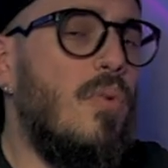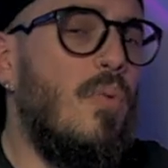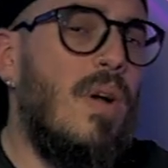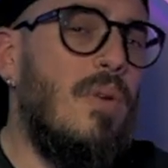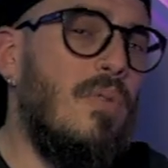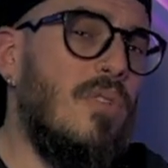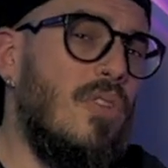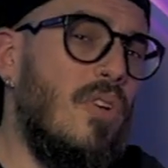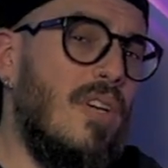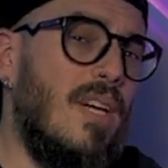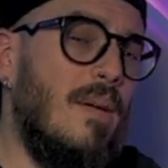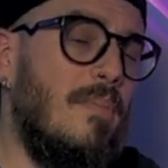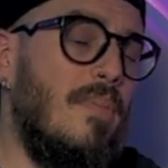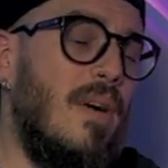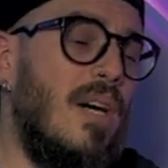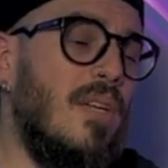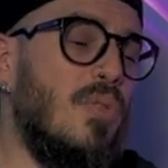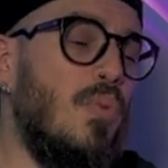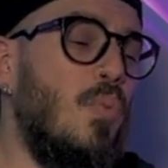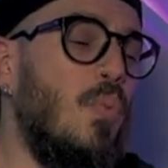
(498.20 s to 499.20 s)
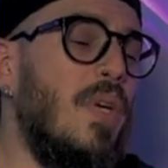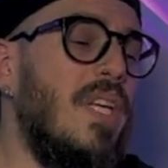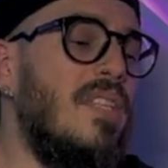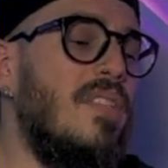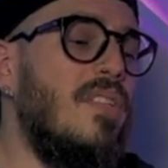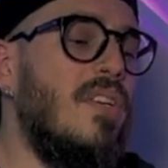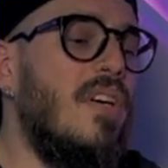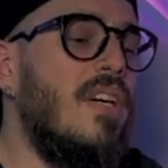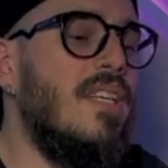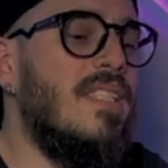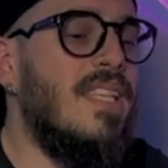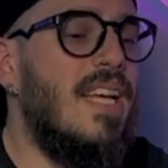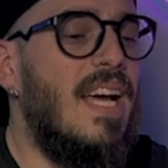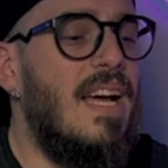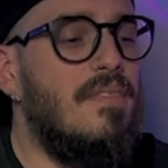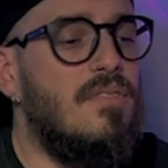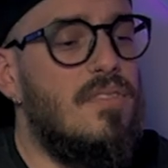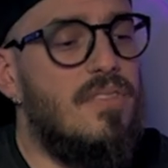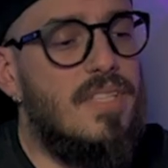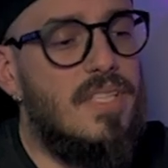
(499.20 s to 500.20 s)
when we talk about wind noise, I
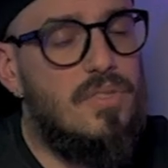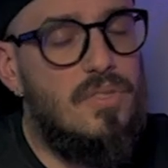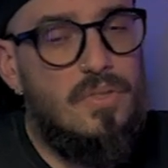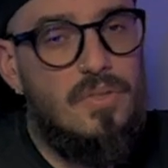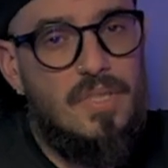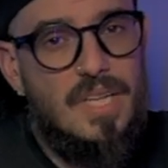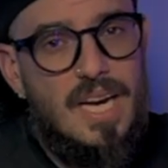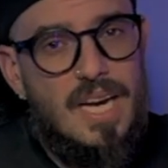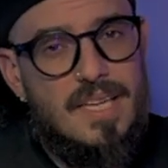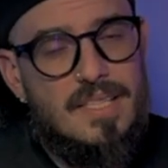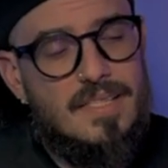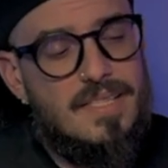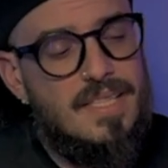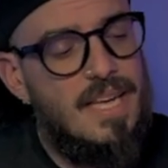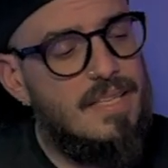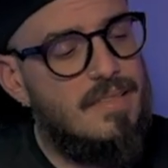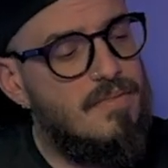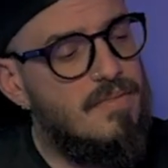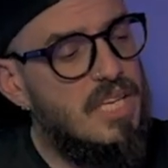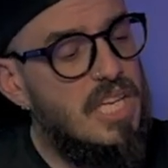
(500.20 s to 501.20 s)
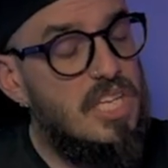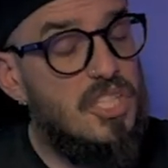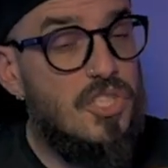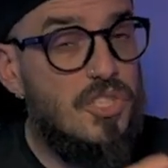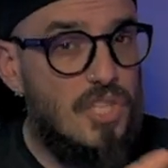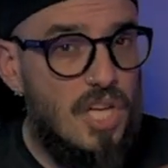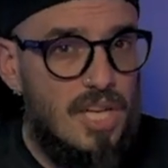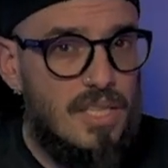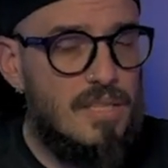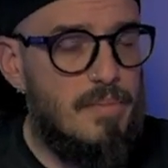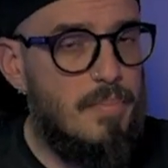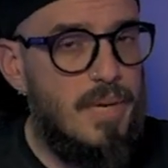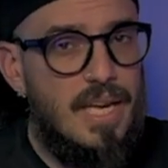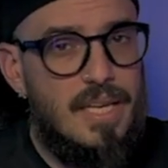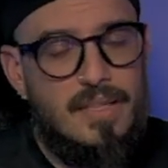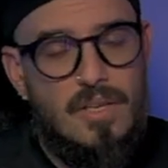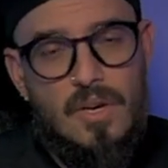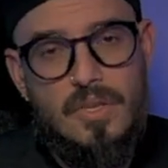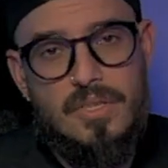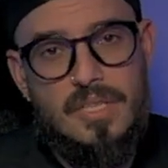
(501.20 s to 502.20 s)
have to say to you guys that is not
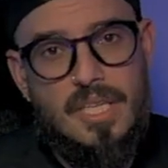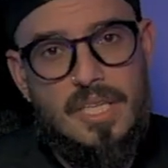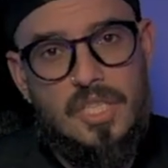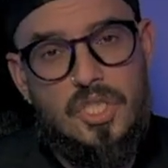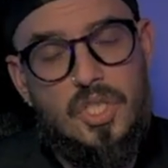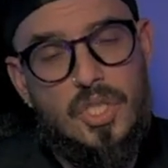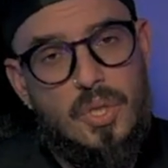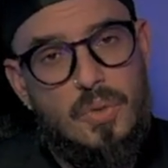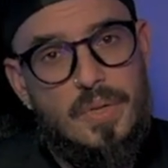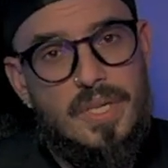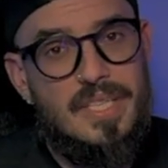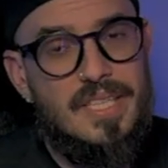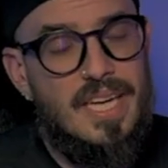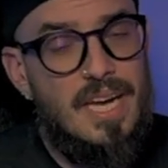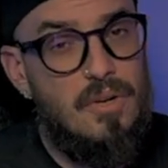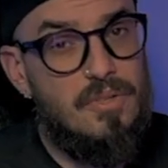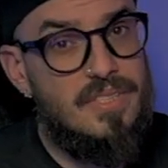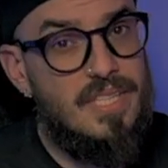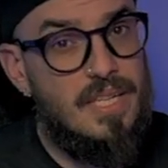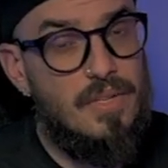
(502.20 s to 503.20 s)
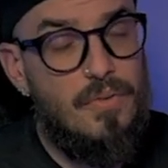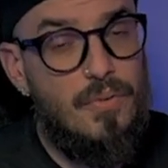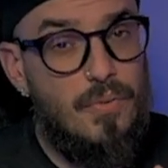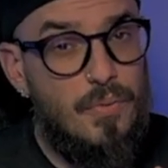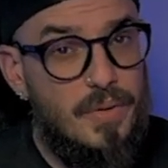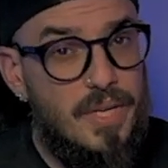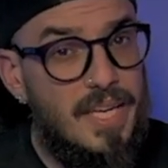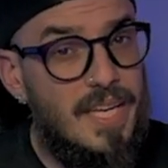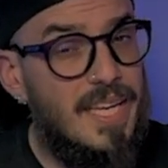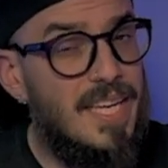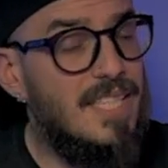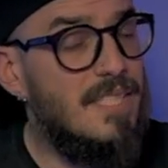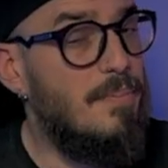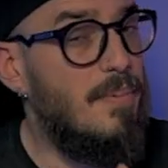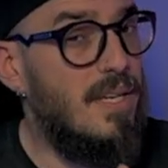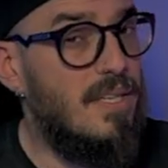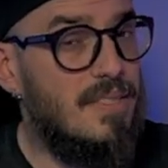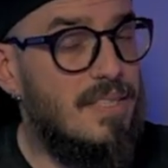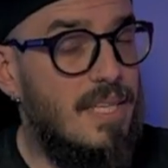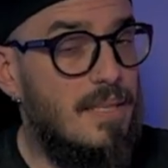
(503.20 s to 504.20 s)
bad on the Shoei Neotec 3. It's
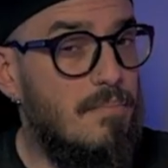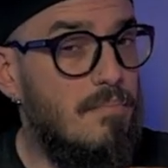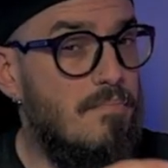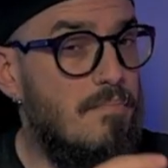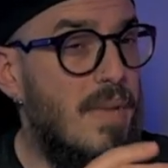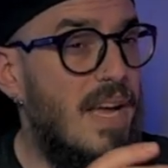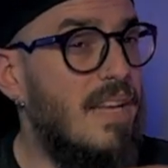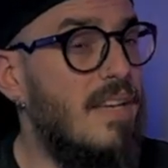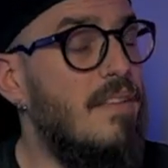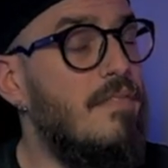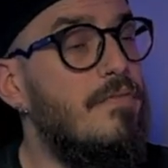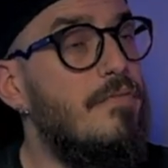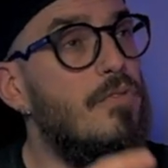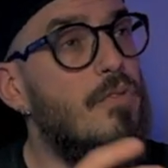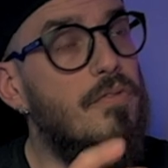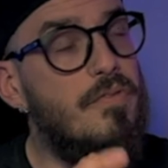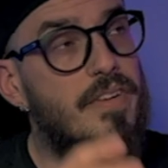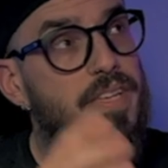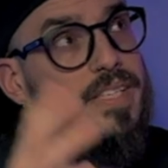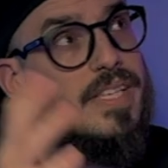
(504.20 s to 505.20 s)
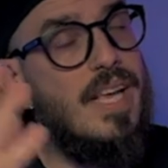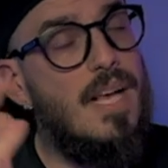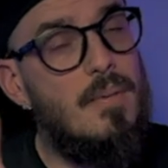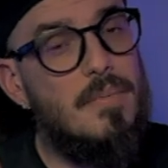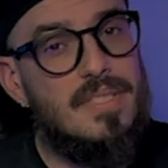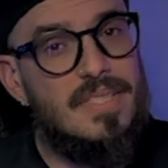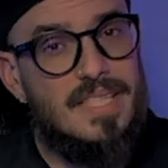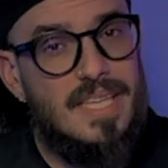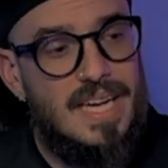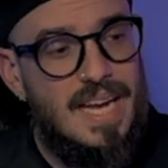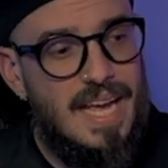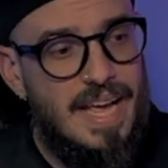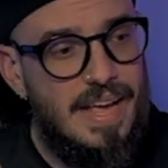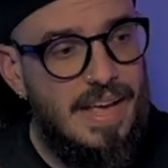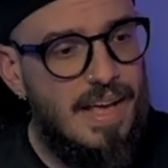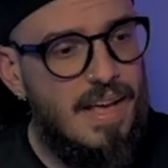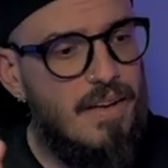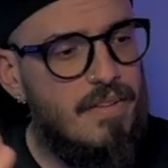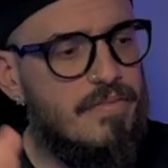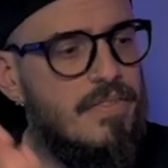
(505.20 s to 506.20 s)
better than many full face helmets that I
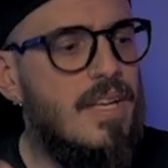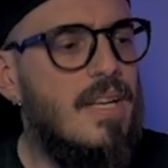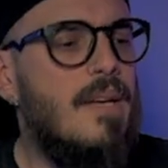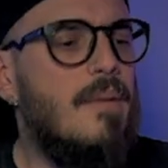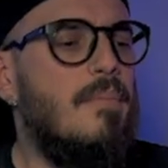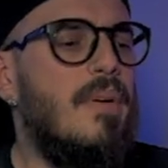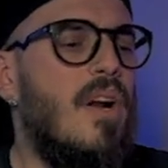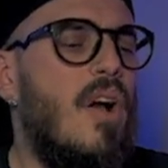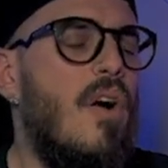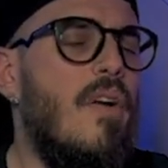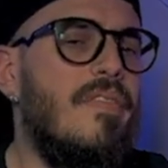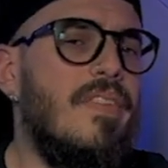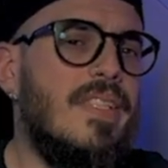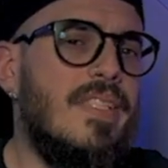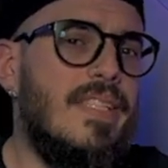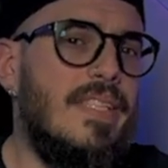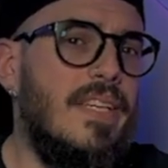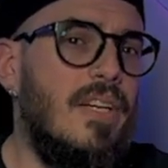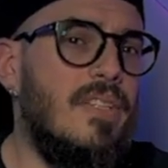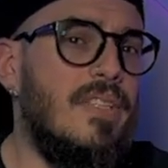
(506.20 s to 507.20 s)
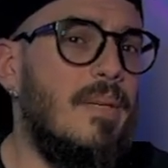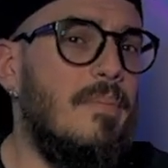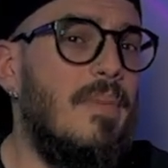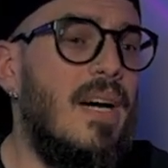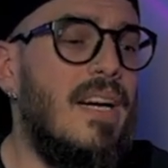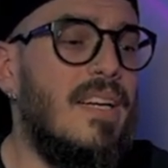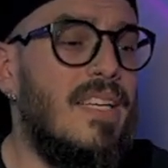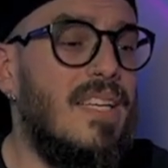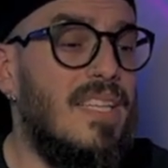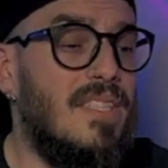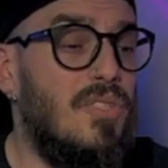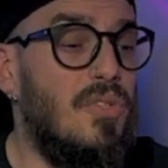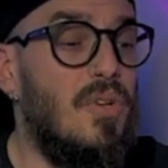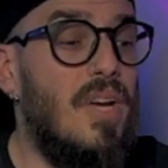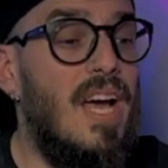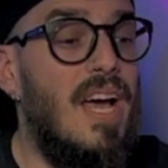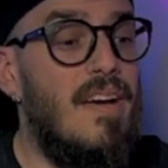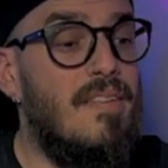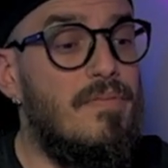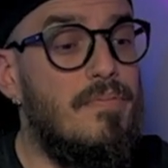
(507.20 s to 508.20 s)
have, but obviously on the market you
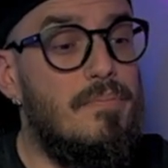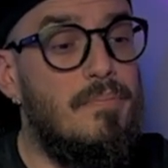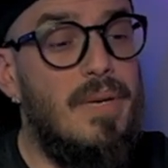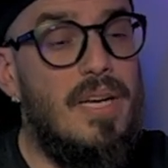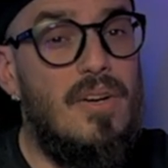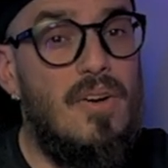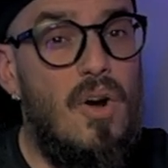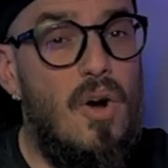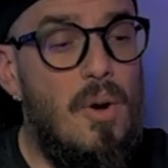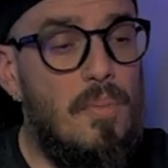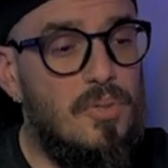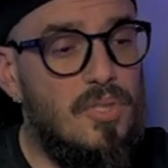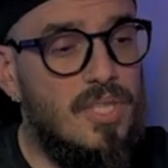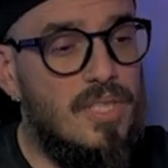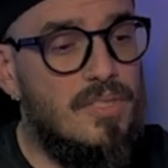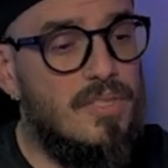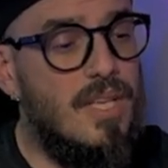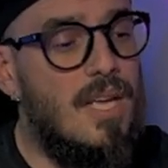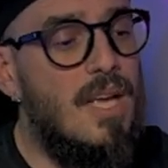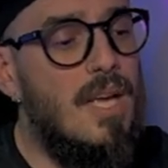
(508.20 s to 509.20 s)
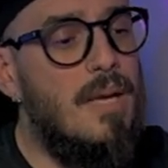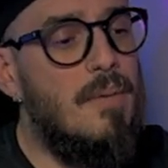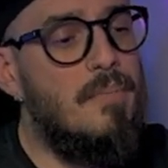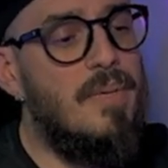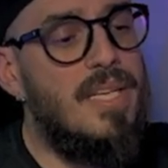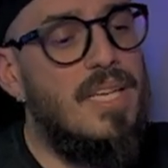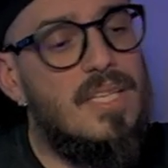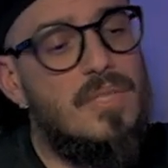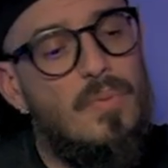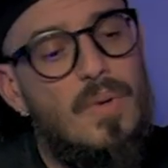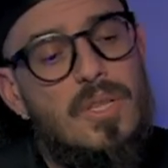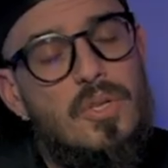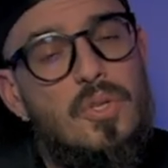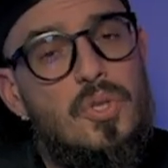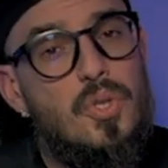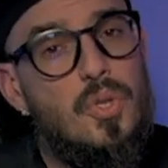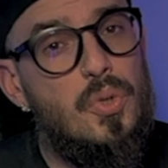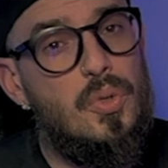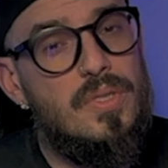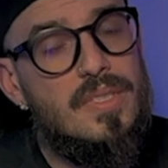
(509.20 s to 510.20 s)
have better options, because when you
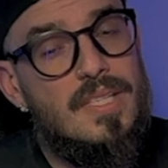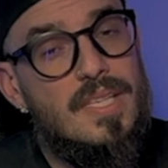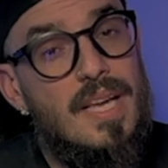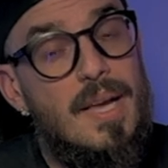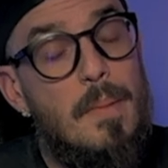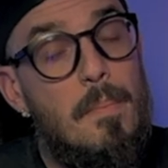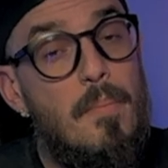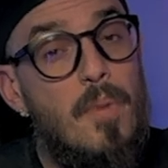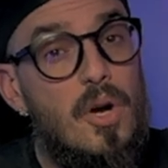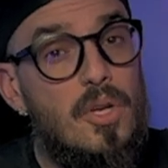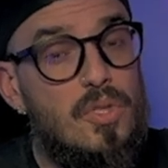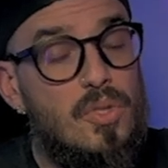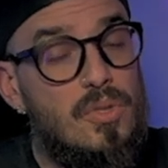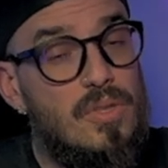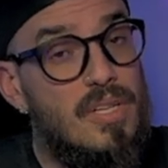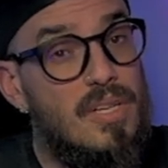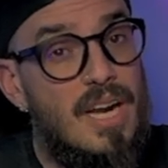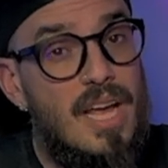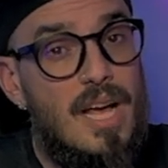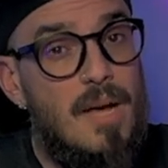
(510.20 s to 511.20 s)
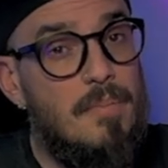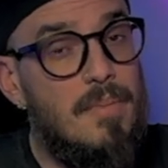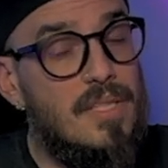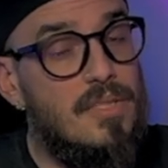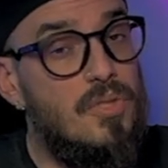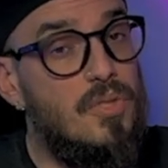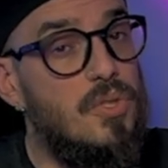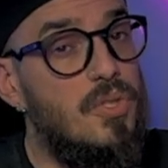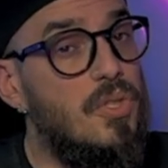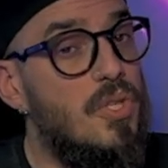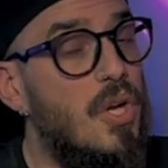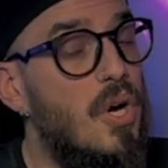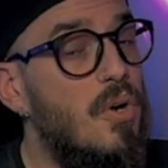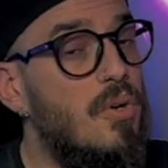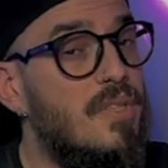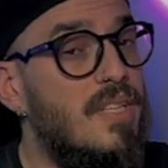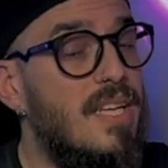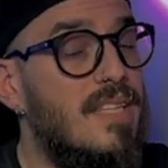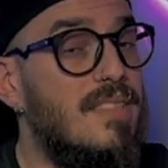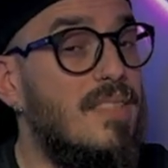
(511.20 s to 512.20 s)
choose a modular helmet, you
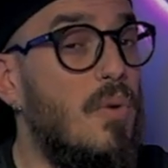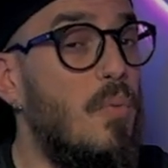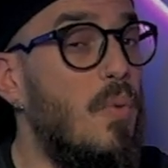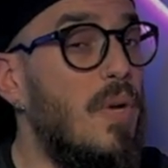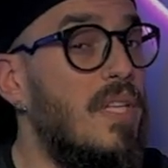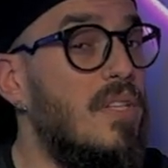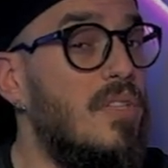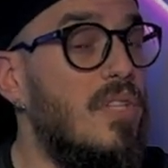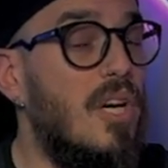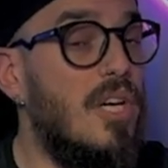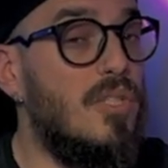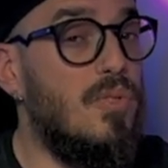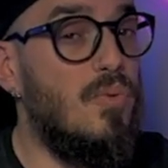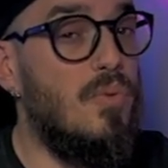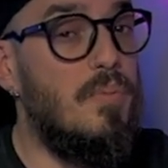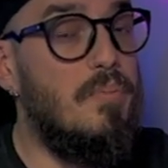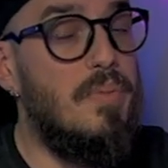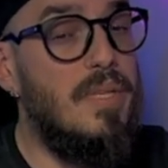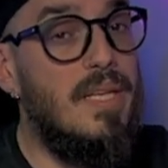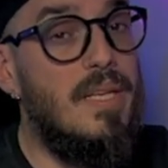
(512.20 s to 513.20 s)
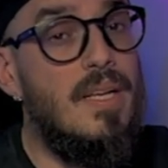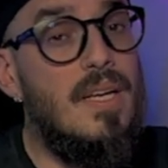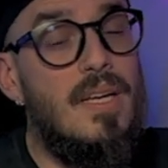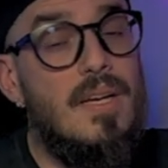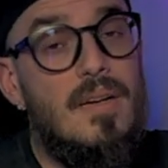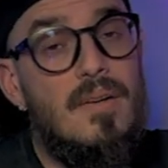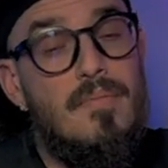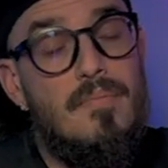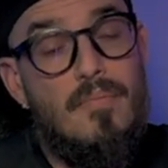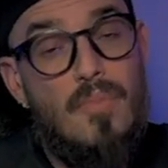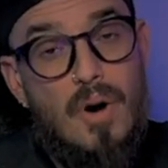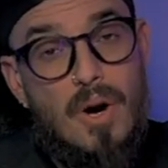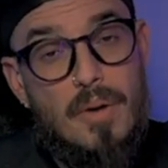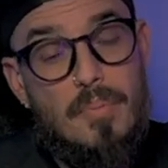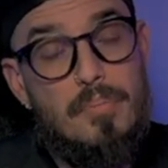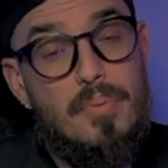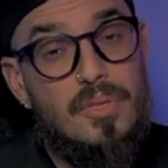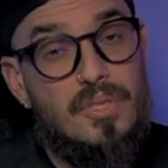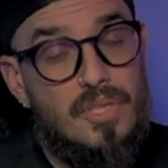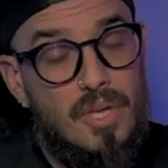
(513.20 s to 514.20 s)
know that the wind noise will be more
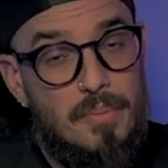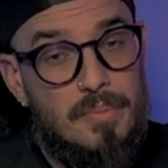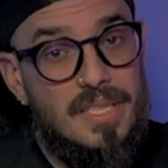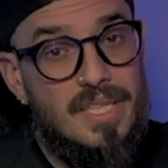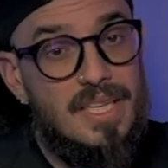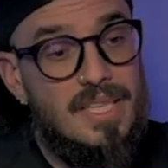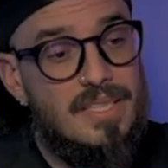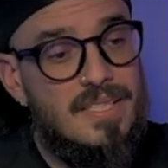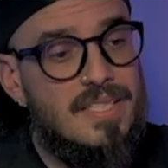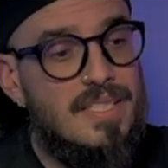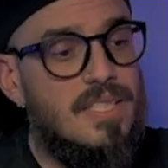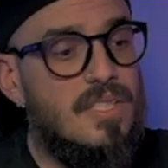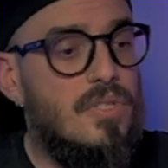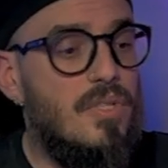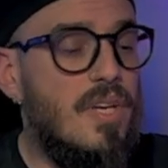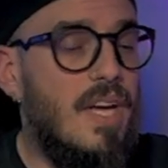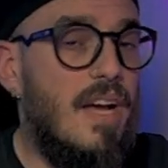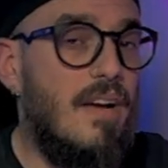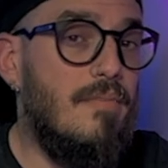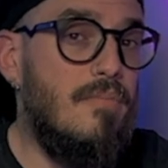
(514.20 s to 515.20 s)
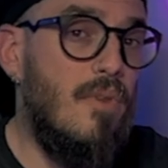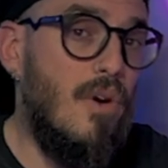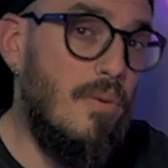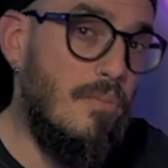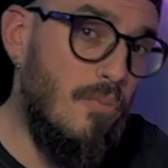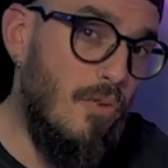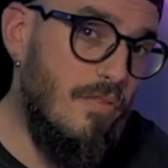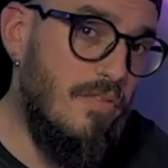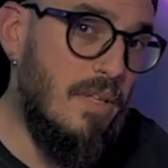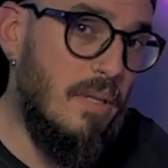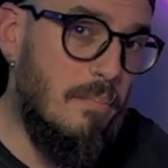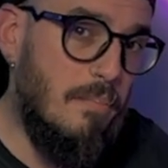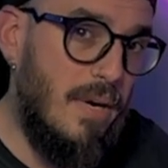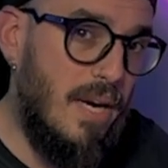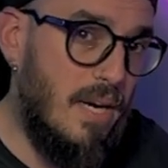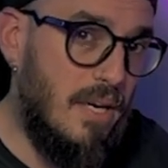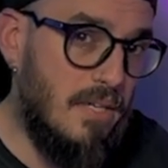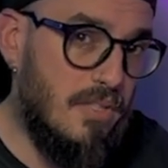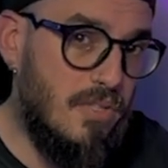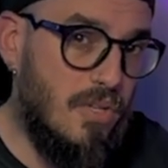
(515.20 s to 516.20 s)
predominant since you have more moving
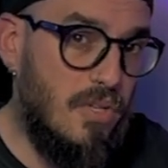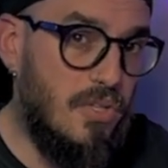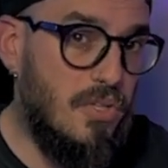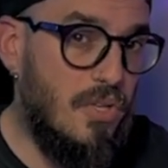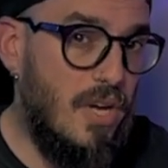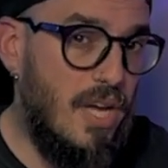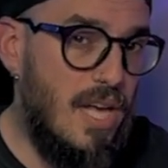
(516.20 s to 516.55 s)
parts on your